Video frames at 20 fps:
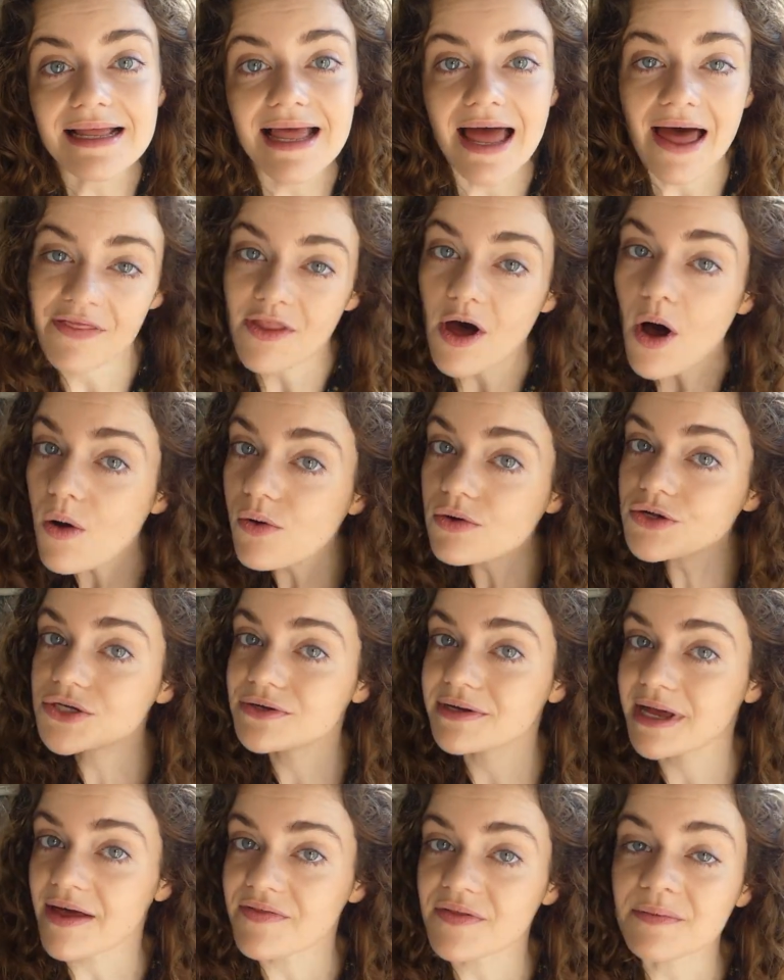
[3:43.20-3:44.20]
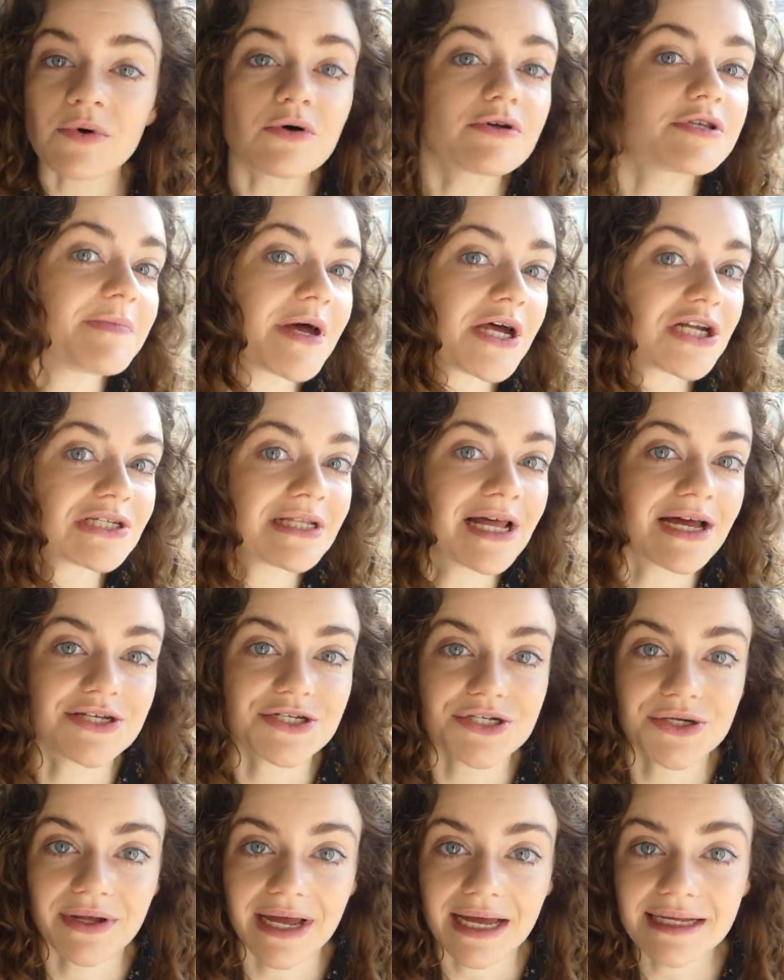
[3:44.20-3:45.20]
And the older you get, the more
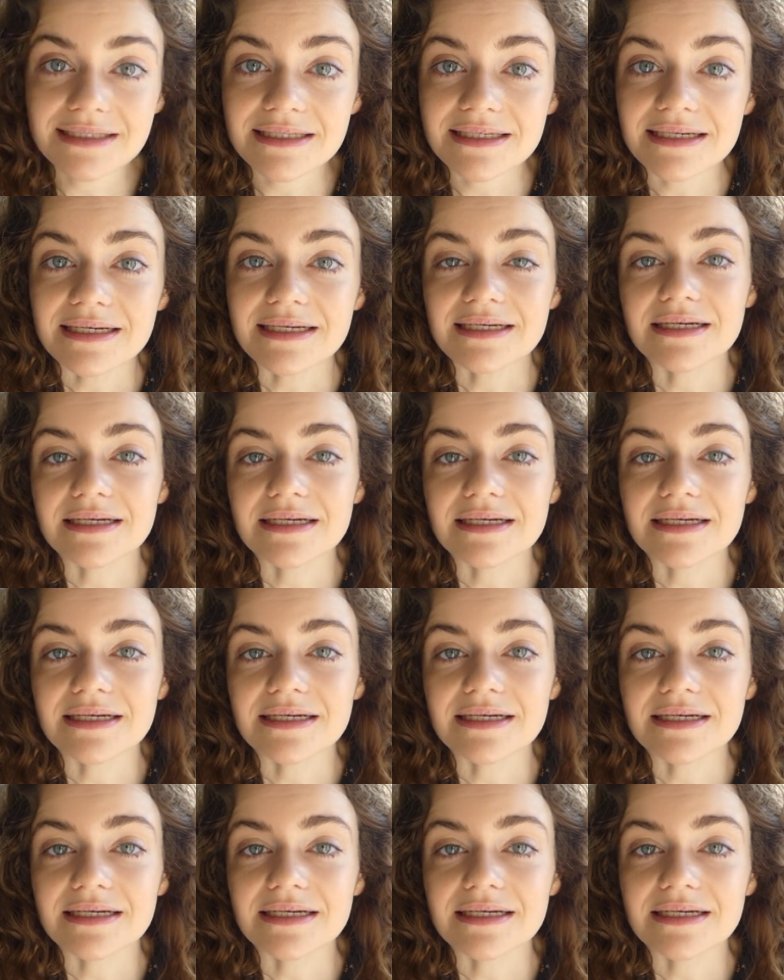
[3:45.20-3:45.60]
specialised you get.